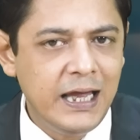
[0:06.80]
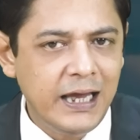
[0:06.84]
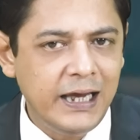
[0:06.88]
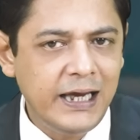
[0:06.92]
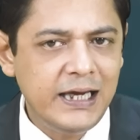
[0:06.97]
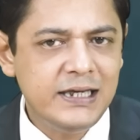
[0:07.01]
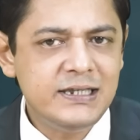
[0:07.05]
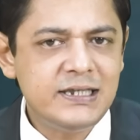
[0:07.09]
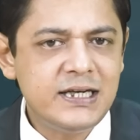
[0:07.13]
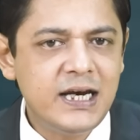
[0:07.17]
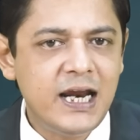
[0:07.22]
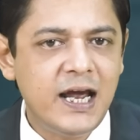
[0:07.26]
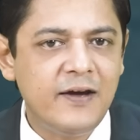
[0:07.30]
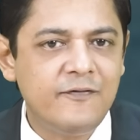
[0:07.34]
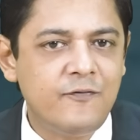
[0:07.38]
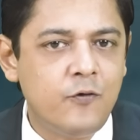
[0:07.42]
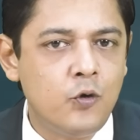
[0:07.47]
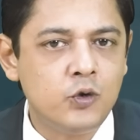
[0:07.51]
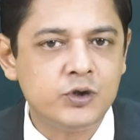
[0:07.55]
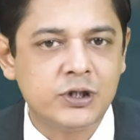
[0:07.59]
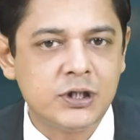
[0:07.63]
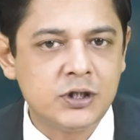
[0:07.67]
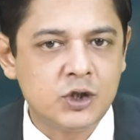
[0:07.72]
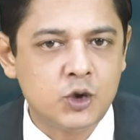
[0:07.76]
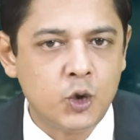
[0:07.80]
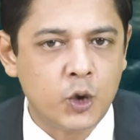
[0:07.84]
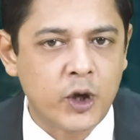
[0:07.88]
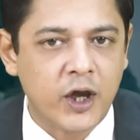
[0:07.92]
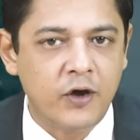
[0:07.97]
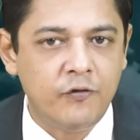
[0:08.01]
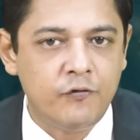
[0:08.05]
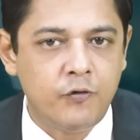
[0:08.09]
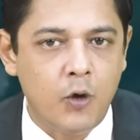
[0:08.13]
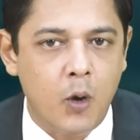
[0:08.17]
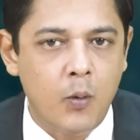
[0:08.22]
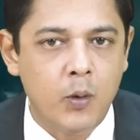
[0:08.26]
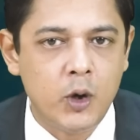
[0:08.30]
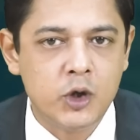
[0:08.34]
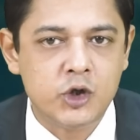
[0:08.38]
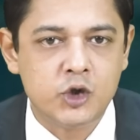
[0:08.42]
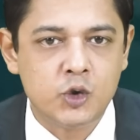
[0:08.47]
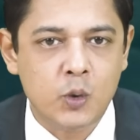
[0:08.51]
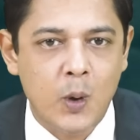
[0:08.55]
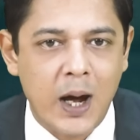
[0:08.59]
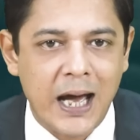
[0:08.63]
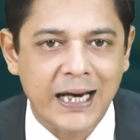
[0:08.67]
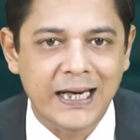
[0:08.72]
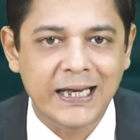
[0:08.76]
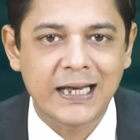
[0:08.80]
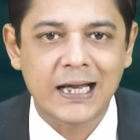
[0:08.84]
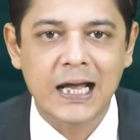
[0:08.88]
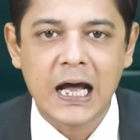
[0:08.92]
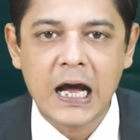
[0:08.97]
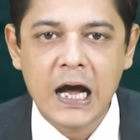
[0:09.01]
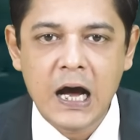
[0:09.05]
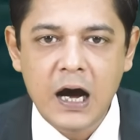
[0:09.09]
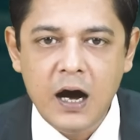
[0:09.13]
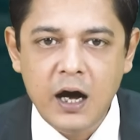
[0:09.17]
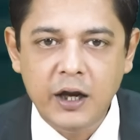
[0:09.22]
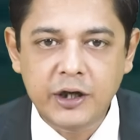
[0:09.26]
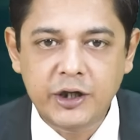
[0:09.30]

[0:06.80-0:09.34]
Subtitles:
Indian Air Force is looking forward to adding a